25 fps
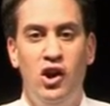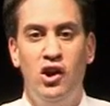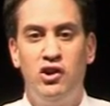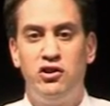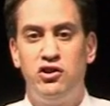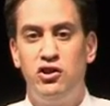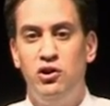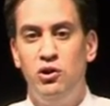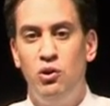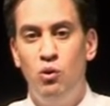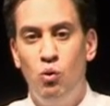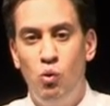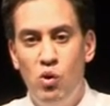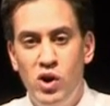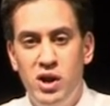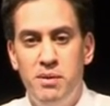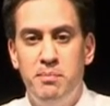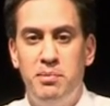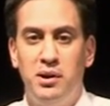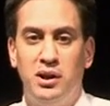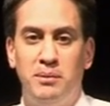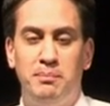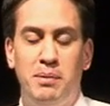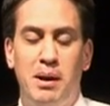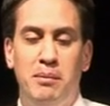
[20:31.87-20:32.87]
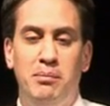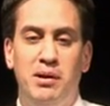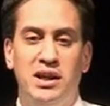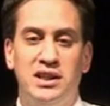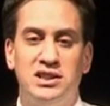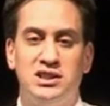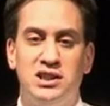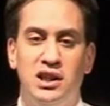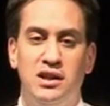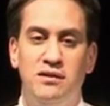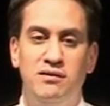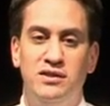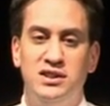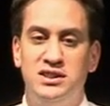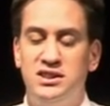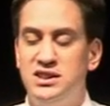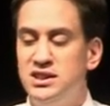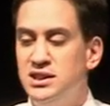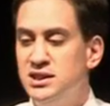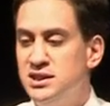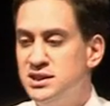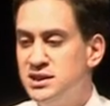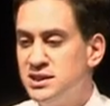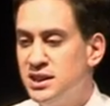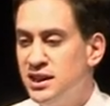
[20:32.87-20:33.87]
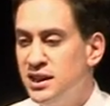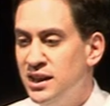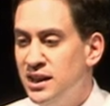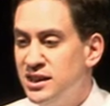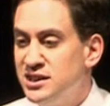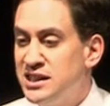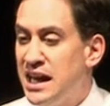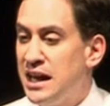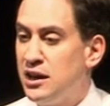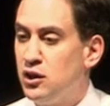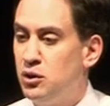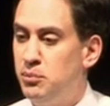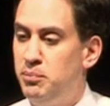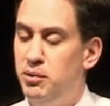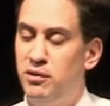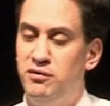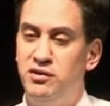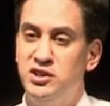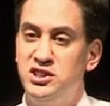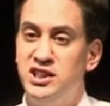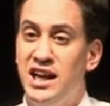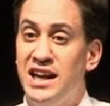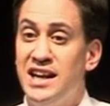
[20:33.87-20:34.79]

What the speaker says: to rebuild public services, tackle poverty.